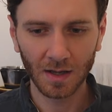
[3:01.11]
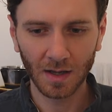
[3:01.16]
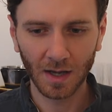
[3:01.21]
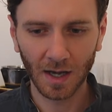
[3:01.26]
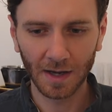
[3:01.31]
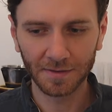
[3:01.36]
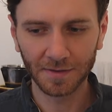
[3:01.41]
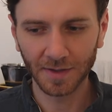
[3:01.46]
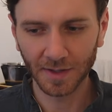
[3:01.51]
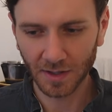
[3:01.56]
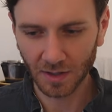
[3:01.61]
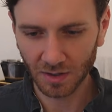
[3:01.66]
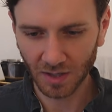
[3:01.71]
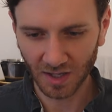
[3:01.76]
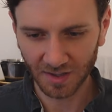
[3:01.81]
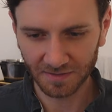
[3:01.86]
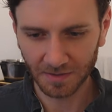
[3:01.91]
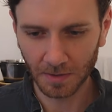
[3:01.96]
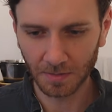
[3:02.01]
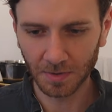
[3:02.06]
I feel like a lot
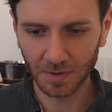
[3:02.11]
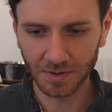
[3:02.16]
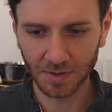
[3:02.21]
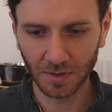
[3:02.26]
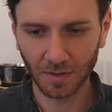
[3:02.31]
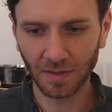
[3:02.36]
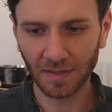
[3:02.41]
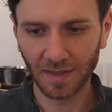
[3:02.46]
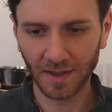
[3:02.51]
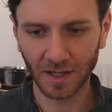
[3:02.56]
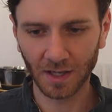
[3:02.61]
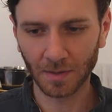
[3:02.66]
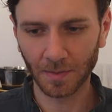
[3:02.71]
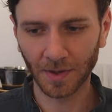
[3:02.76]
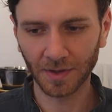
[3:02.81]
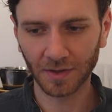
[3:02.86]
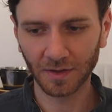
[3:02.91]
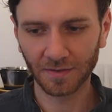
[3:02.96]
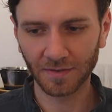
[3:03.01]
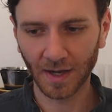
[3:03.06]
of people don't think
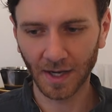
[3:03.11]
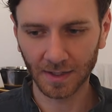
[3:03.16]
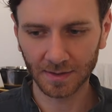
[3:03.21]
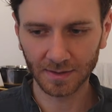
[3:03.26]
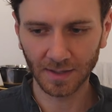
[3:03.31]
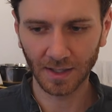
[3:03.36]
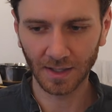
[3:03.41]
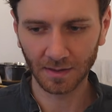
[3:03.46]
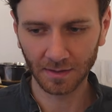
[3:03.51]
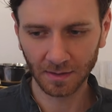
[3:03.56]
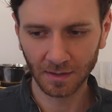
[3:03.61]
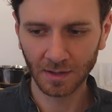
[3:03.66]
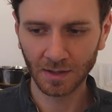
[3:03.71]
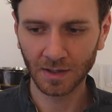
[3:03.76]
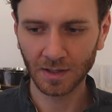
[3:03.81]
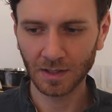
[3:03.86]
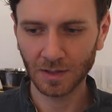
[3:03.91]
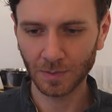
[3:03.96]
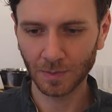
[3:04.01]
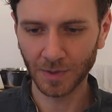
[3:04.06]
about the fact that
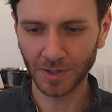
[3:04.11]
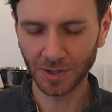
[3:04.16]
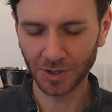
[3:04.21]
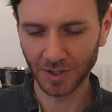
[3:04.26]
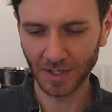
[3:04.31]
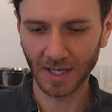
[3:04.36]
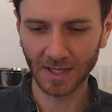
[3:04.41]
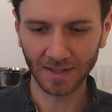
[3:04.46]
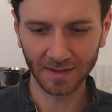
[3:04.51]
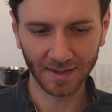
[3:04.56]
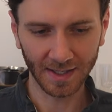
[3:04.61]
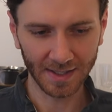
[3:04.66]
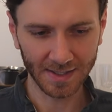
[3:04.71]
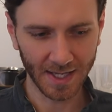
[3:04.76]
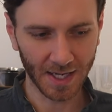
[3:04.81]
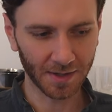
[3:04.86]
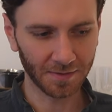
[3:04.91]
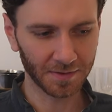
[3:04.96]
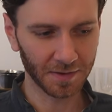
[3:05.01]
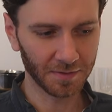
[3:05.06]
when you're getting things
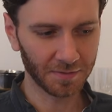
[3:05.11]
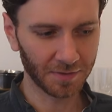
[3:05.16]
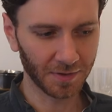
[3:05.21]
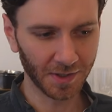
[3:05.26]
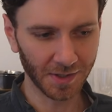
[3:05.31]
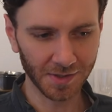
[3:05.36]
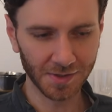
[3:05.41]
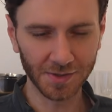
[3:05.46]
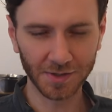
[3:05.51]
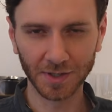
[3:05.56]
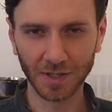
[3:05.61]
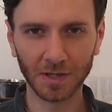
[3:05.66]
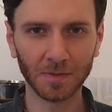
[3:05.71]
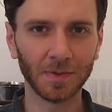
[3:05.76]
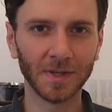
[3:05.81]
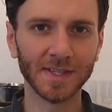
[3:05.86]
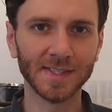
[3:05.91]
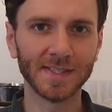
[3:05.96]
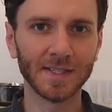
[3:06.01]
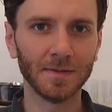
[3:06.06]
out of the fridge, you need a
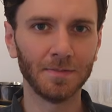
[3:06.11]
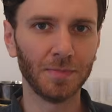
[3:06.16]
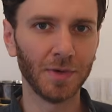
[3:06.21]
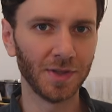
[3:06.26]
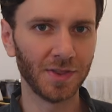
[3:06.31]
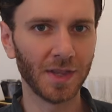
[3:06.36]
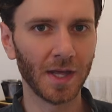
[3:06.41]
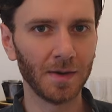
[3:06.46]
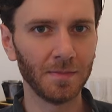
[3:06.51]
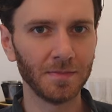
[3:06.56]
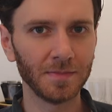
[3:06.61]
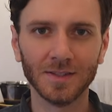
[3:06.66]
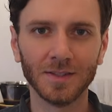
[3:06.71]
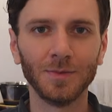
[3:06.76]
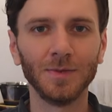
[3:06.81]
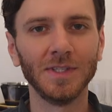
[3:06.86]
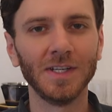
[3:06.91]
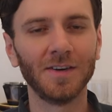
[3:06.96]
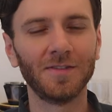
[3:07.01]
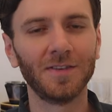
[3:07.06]
place to put them. So
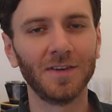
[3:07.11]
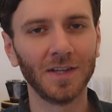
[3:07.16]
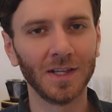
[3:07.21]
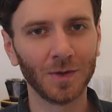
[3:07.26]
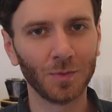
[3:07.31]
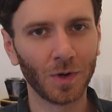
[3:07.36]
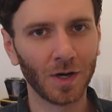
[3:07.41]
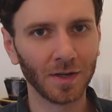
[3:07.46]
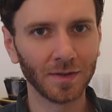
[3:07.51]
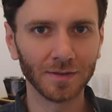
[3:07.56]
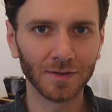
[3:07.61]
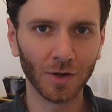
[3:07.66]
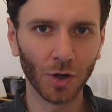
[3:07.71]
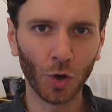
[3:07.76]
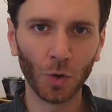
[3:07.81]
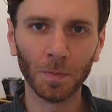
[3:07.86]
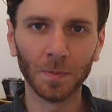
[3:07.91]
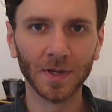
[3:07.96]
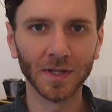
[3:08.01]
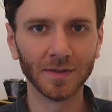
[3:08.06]
we definitely want
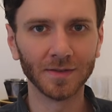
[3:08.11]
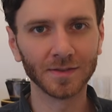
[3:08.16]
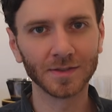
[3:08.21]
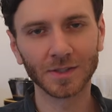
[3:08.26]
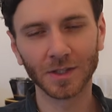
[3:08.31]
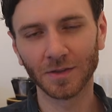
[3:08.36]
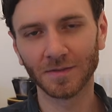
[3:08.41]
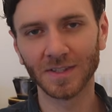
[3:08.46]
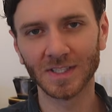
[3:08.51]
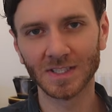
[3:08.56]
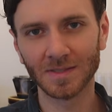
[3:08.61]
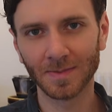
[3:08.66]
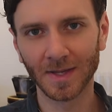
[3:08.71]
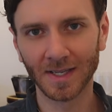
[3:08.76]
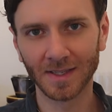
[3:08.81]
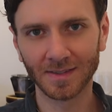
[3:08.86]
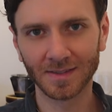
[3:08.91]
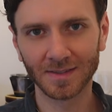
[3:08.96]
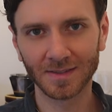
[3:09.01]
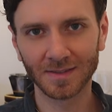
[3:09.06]
open surface
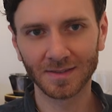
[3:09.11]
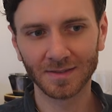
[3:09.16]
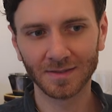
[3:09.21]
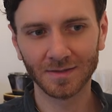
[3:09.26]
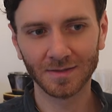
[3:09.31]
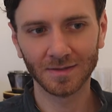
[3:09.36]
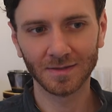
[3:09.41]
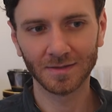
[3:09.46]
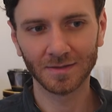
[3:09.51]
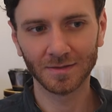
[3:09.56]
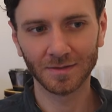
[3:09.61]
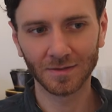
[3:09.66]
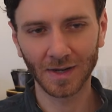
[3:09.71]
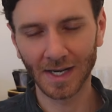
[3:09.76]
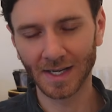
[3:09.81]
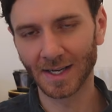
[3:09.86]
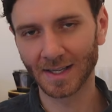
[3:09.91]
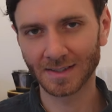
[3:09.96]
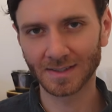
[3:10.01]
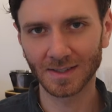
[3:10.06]
space
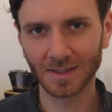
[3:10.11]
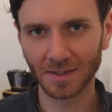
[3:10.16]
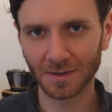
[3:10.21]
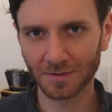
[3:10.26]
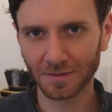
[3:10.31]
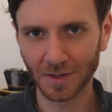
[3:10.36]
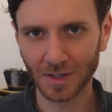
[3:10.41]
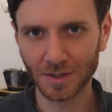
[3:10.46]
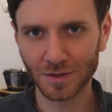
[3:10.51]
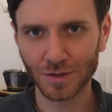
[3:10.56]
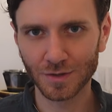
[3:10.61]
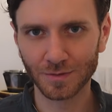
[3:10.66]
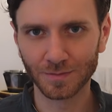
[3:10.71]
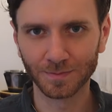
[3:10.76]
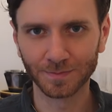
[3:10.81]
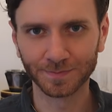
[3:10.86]
right next to the fridge.